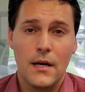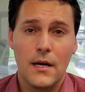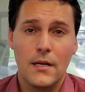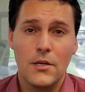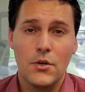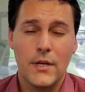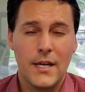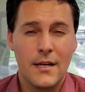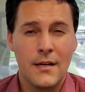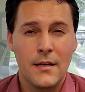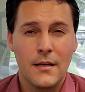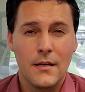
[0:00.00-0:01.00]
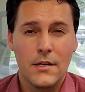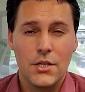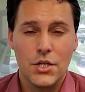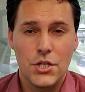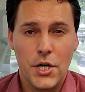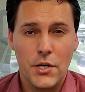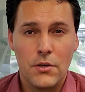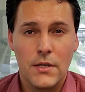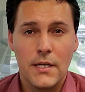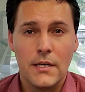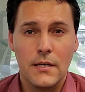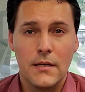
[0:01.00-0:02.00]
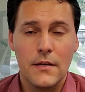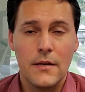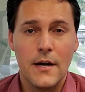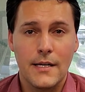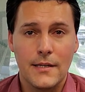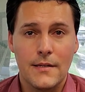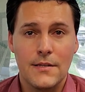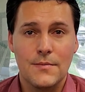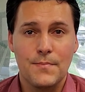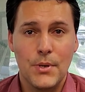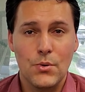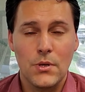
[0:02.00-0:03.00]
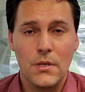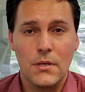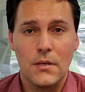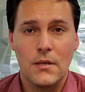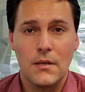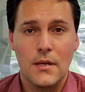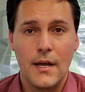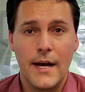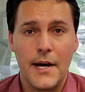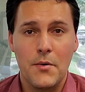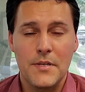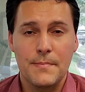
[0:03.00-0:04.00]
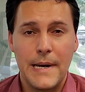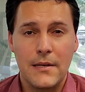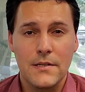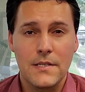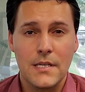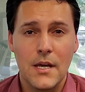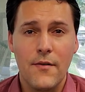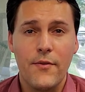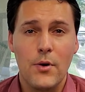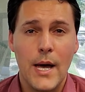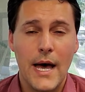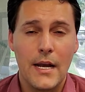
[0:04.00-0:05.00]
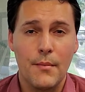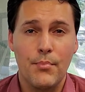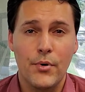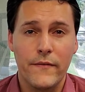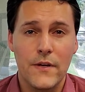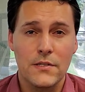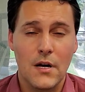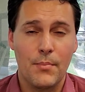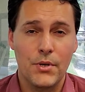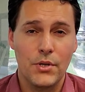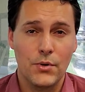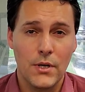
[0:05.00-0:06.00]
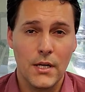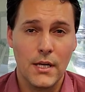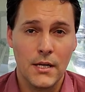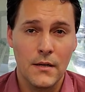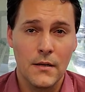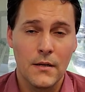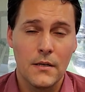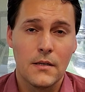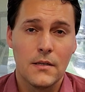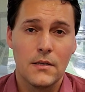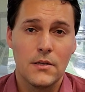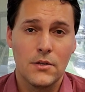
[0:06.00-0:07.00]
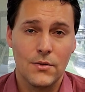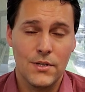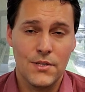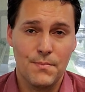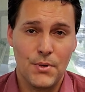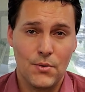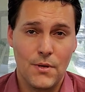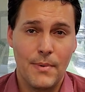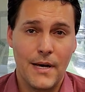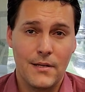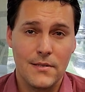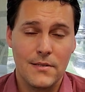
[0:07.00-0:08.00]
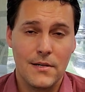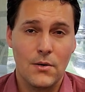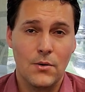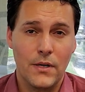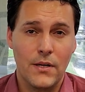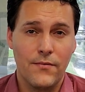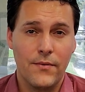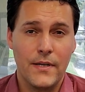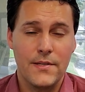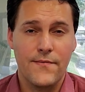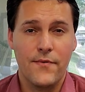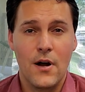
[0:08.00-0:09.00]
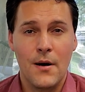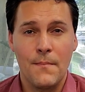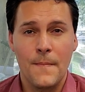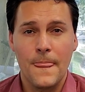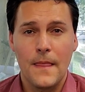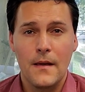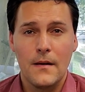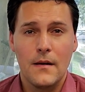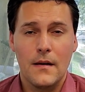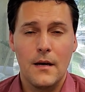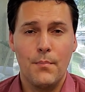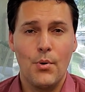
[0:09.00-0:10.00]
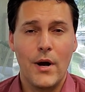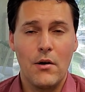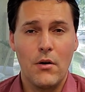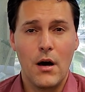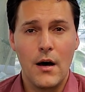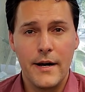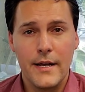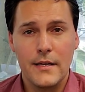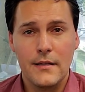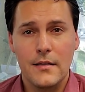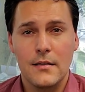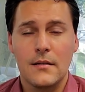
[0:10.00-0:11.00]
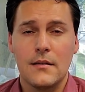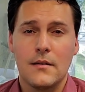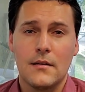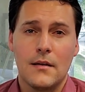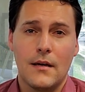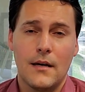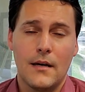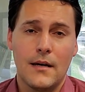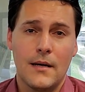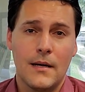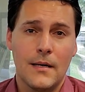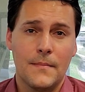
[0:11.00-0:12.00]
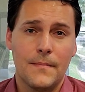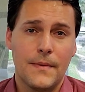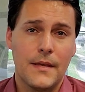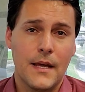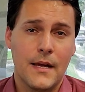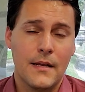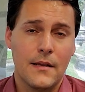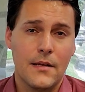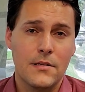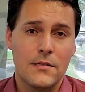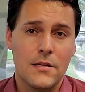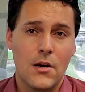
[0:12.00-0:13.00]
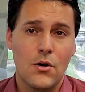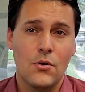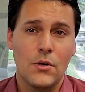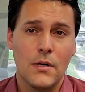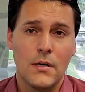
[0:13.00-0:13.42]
you can generally not dispute the IRS balance if you had a previous opportunity to dispute the balance. So if it's from a prior audit, then there's no